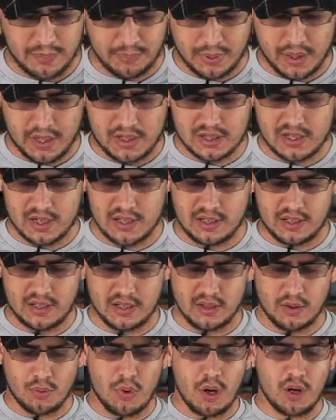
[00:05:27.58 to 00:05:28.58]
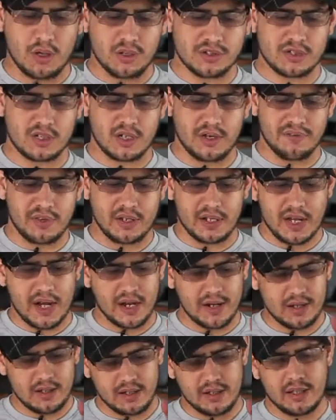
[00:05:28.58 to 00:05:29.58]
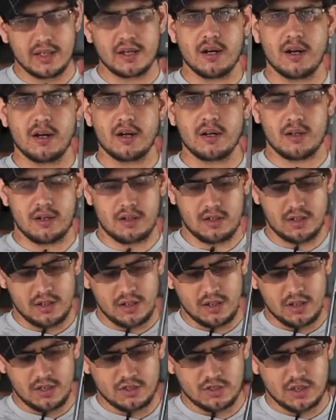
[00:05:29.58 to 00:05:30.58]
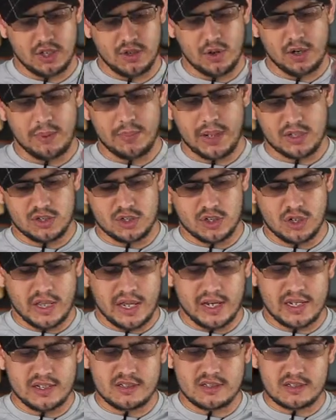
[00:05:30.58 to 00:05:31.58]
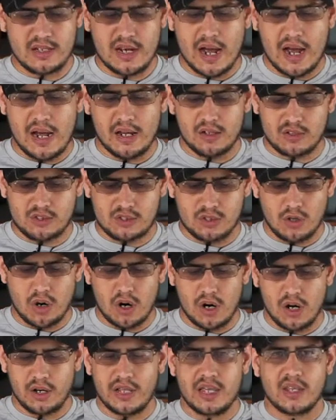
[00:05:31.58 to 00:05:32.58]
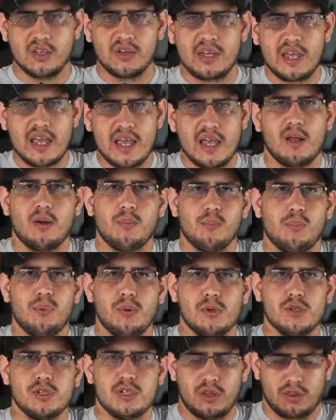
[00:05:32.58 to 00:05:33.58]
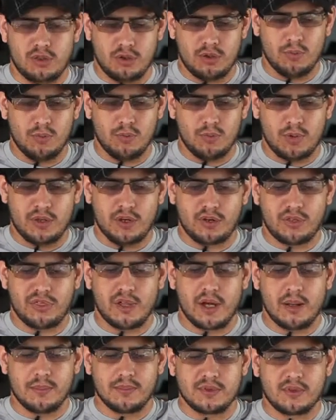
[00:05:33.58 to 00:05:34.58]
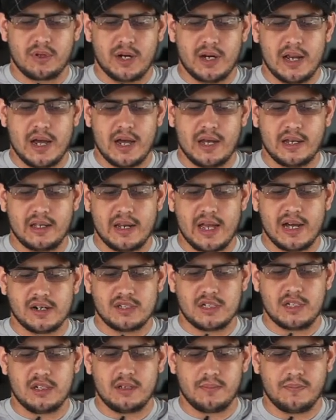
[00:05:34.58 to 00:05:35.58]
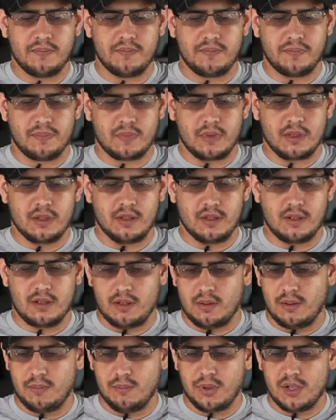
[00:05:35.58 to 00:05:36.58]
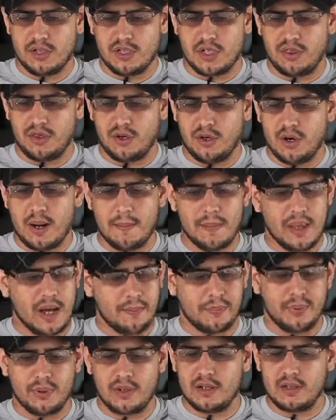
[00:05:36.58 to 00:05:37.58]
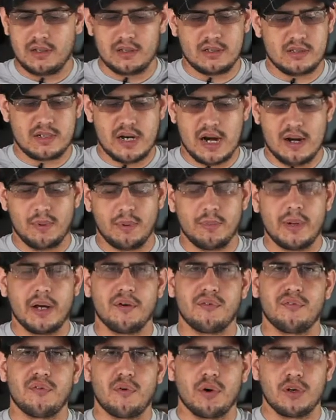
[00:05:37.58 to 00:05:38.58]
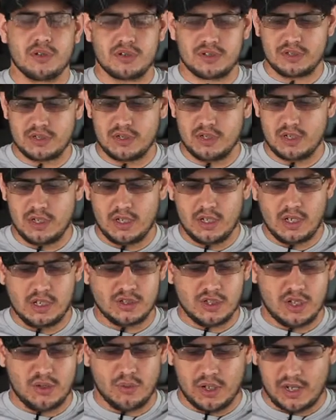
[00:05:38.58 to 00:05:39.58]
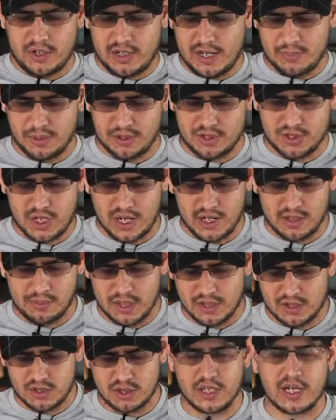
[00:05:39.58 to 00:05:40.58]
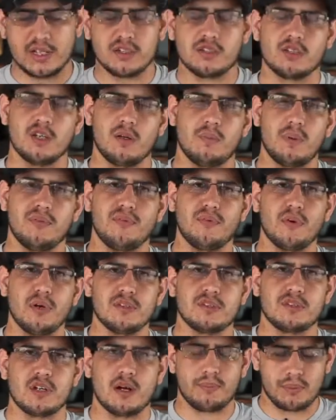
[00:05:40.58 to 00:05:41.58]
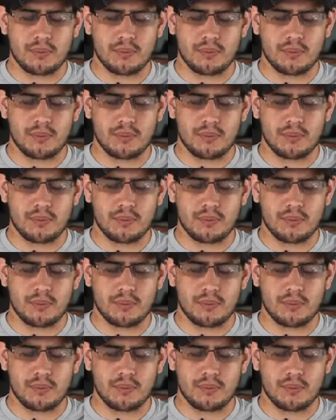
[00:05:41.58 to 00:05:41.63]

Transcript: punch and the inner walls of the die in here. So you want to make sure that it's not so hard that you can't push it through with your thumb. So right now I could actually push it through and I'm not putting a terrible amount of force. So you want to double check, make sure that's good before you start